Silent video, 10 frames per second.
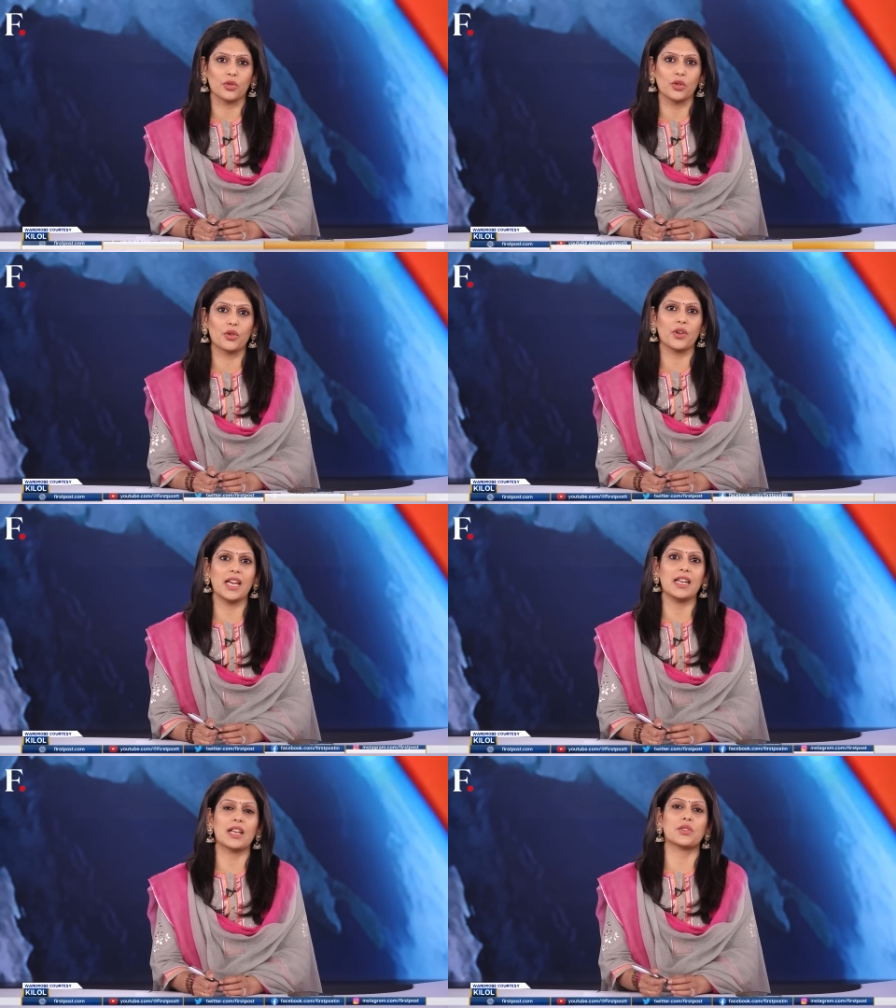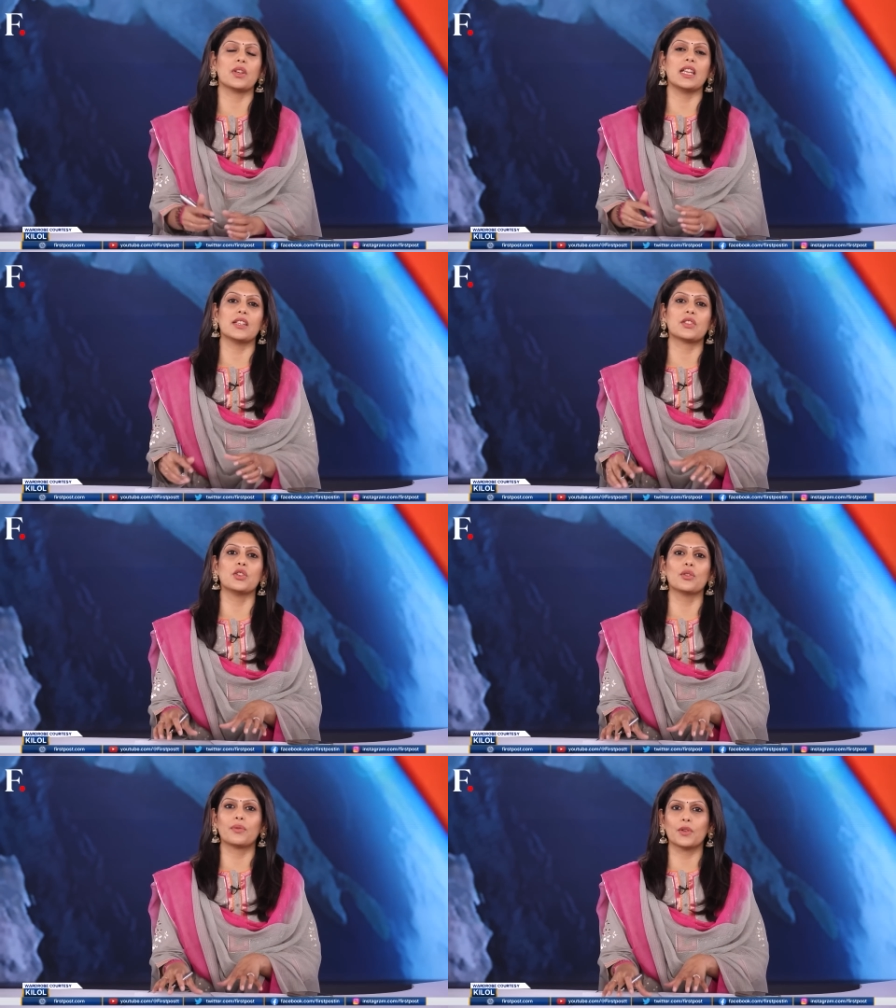Ukraine has released
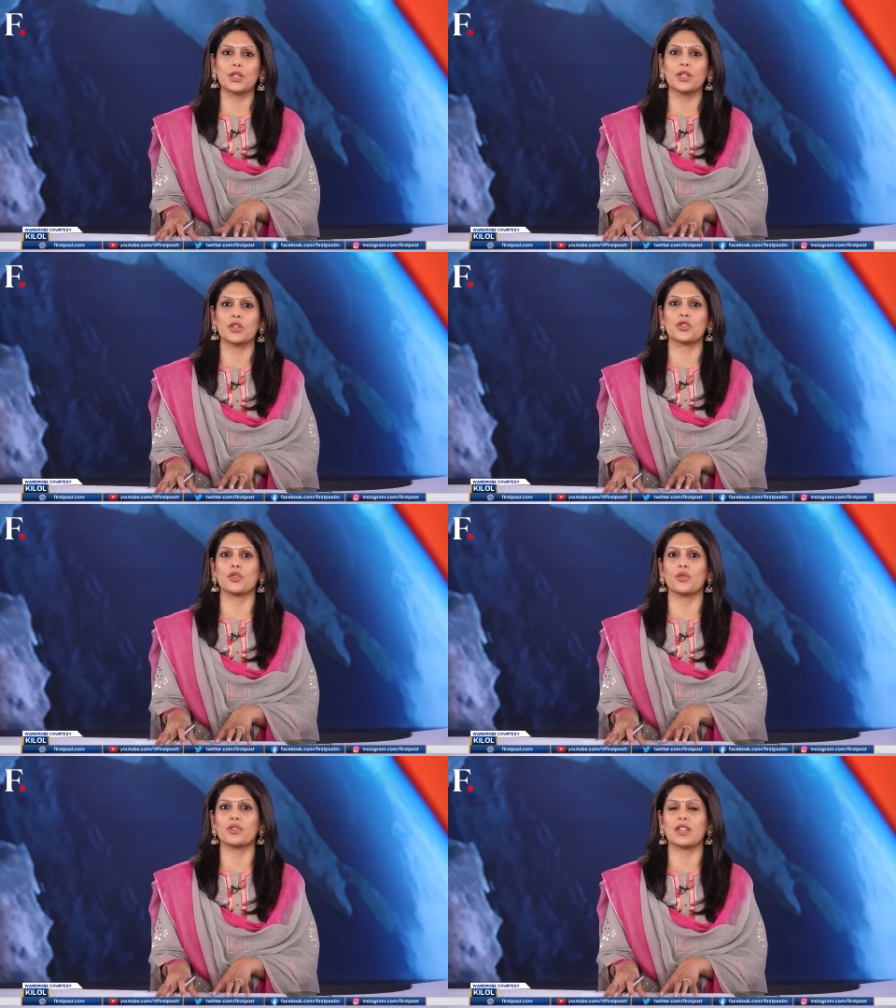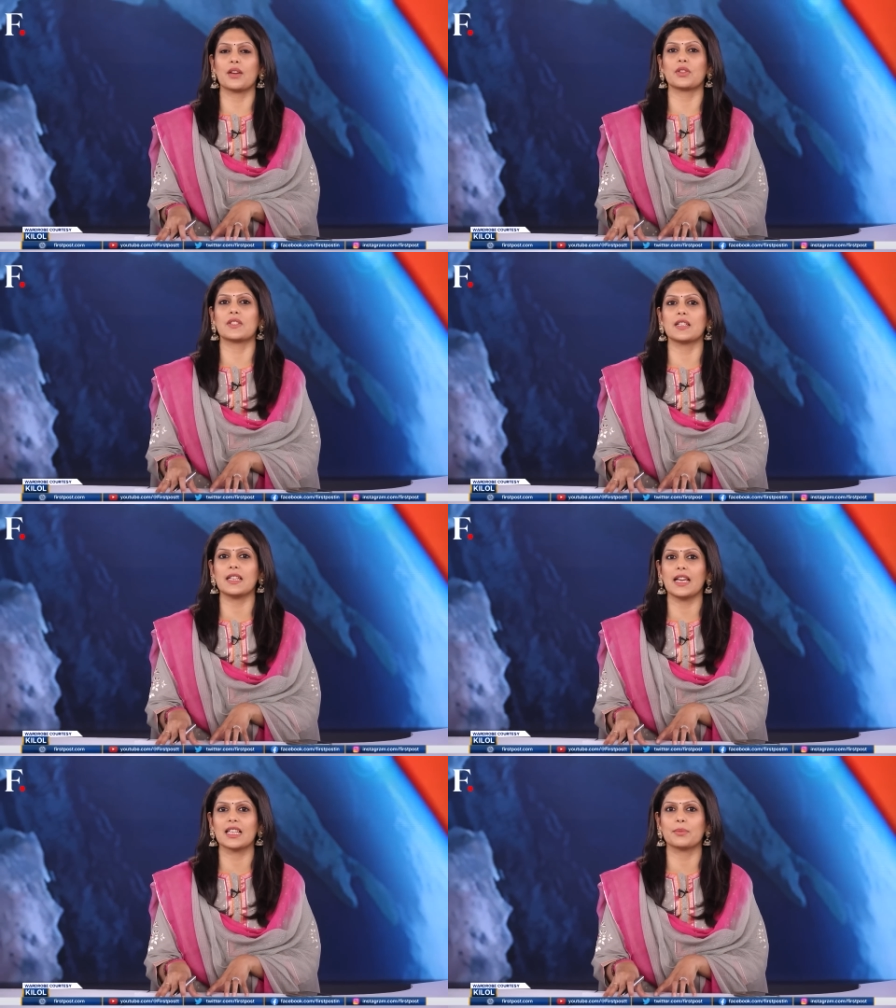new footage. It shows how the
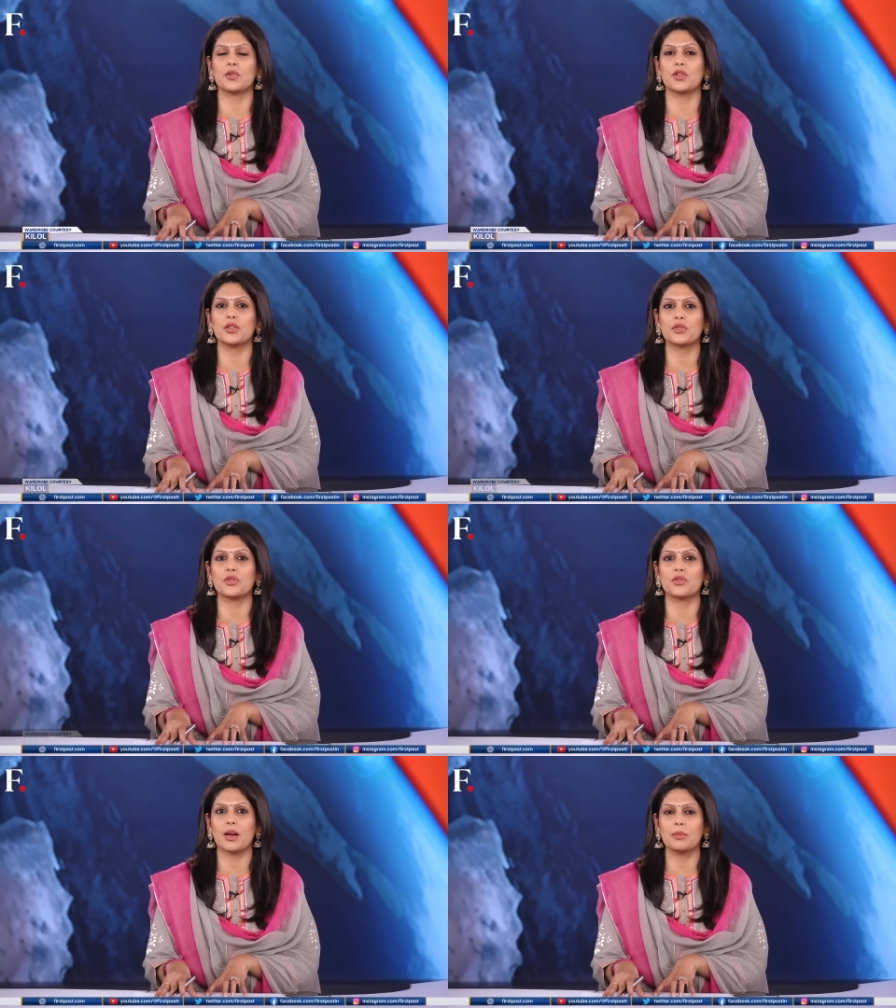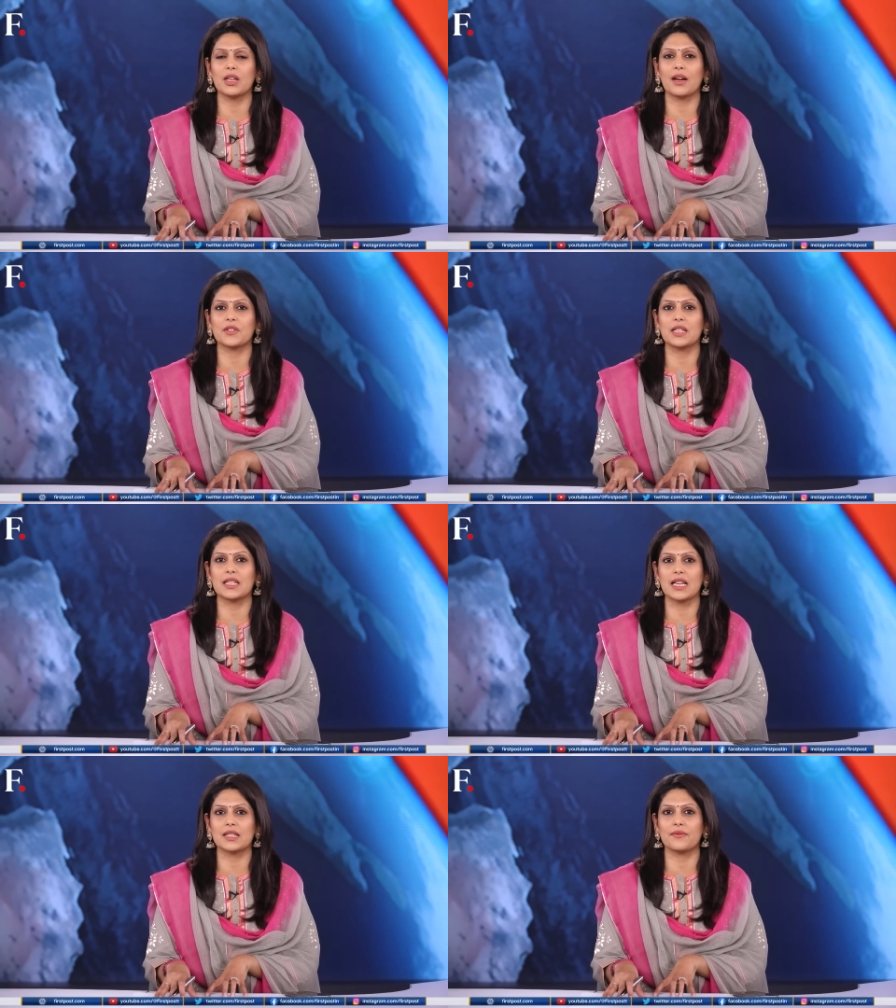city has been reduced to rubble after
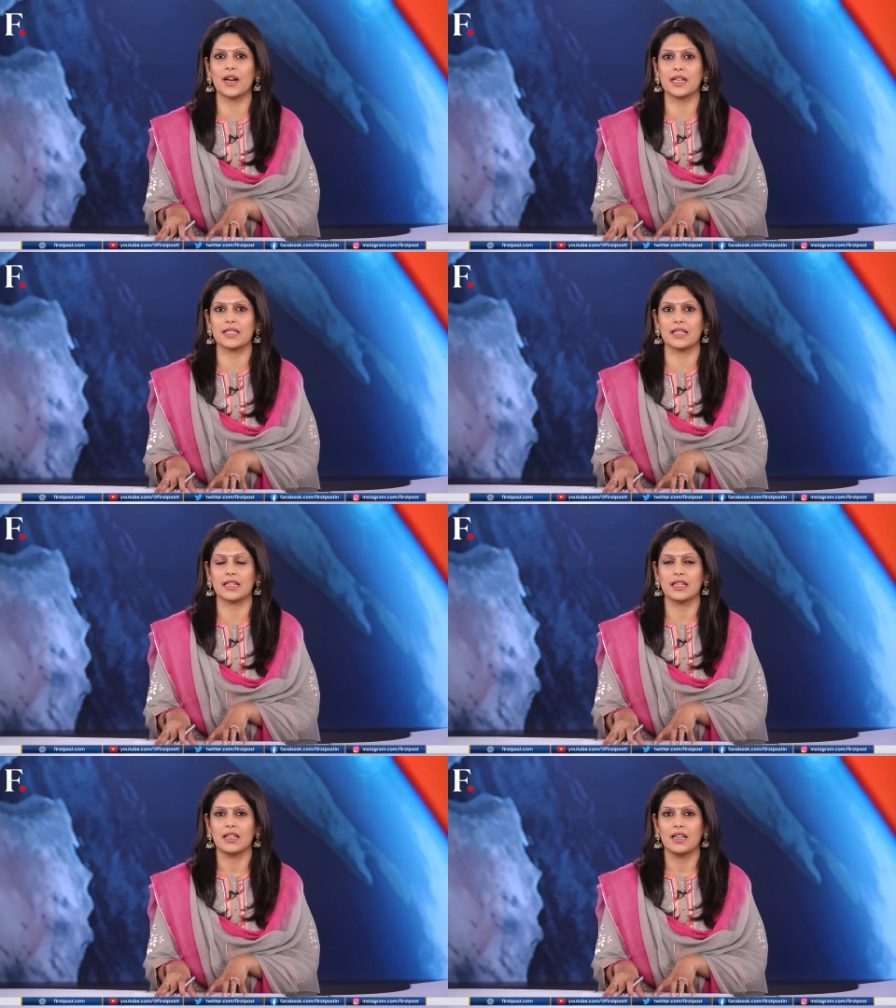intense fighting.